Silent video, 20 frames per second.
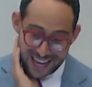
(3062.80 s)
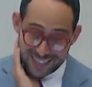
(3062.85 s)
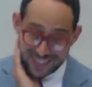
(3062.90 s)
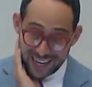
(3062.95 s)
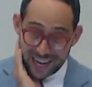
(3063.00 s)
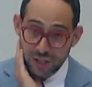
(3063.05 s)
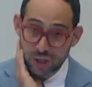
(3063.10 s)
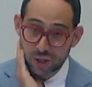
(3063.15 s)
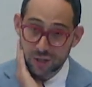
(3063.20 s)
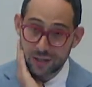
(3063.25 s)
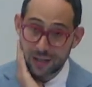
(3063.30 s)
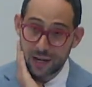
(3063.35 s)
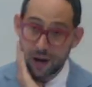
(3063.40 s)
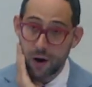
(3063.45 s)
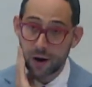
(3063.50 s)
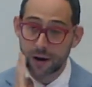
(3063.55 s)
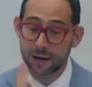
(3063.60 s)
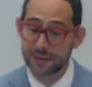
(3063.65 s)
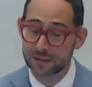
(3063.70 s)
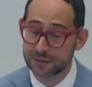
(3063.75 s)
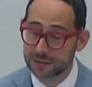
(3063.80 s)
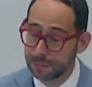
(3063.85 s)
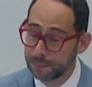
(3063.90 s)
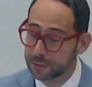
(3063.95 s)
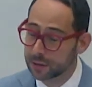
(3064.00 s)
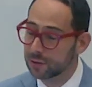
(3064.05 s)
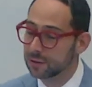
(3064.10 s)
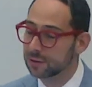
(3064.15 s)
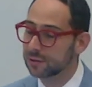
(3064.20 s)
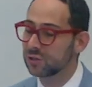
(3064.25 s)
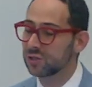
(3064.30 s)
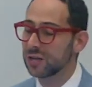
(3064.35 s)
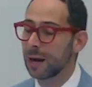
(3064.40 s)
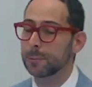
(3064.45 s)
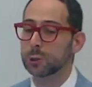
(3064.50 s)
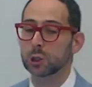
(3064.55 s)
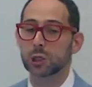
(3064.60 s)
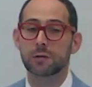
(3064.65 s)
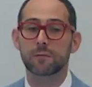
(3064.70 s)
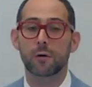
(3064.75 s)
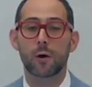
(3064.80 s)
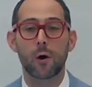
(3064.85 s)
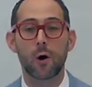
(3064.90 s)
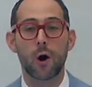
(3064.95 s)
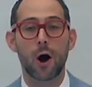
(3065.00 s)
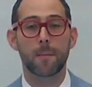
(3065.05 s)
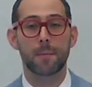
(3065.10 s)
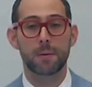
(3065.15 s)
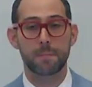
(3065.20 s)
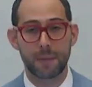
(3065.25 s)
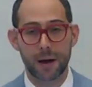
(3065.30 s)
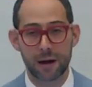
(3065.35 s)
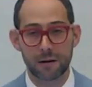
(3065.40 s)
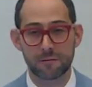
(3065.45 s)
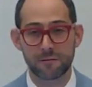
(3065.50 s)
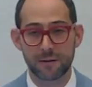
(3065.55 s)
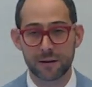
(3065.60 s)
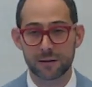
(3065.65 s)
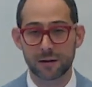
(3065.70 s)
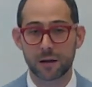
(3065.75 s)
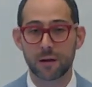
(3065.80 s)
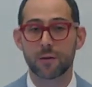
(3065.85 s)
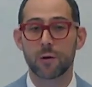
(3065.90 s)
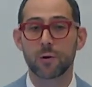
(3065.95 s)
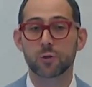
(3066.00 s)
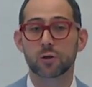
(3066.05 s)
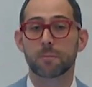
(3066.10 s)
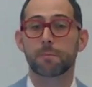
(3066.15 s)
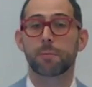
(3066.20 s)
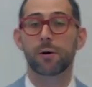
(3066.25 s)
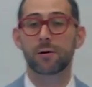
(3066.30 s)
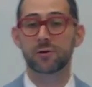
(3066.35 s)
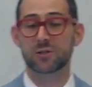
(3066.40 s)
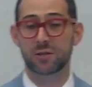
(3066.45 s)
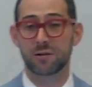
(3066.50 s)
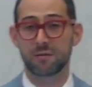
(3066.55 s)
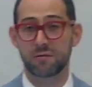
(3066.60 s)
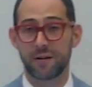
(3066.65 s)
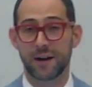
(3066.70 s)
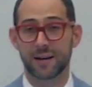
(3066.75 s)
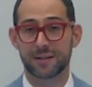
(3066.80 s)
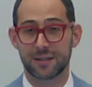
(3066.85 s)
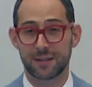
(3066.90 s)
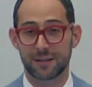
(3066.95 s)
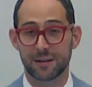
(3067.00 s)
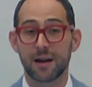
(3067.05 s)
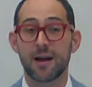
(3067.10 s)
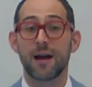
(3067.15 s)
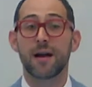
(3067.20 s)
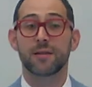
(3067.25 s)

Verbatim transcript: Essentially, our typical conception of harm and benefit, those are person affecting.